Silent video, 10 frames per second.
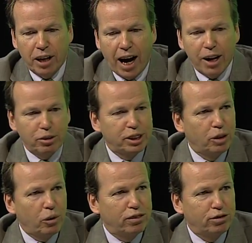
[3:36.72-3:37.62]
I always say
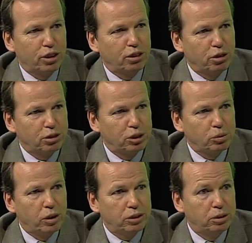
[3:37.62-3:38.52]
one foreclosure is
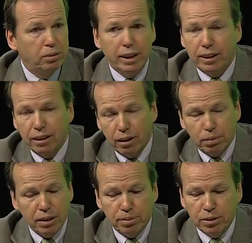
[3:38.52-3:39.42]
one too many. There are
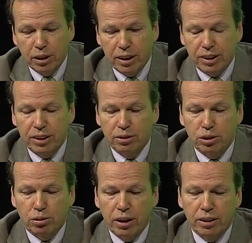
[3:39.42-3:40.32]
people still
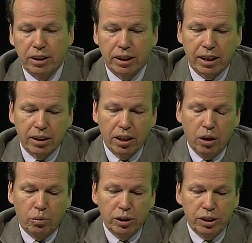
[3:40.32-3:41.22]
struggling.
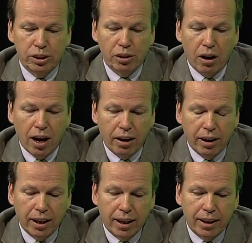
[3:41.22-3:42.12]
We
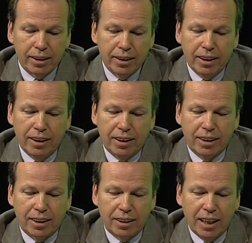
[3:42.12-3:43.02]
saw
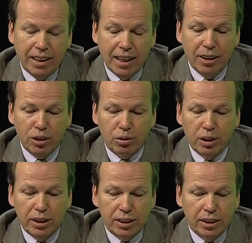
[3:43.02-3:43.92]
an
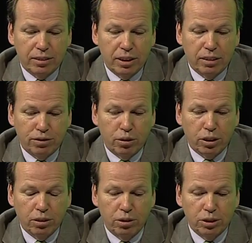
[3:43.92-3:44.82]
increase in
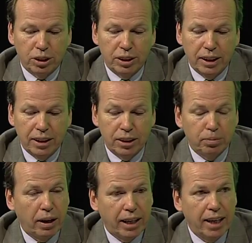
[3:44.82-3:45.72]
foreclosure deeds
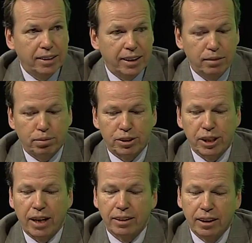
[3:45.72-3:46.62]
by
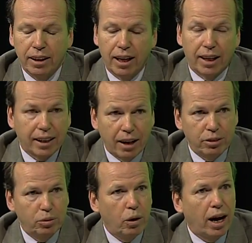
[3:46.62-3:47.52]
18%
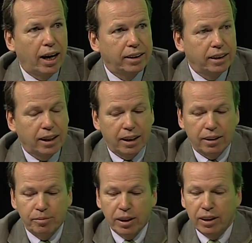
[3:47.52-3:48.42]
countywide.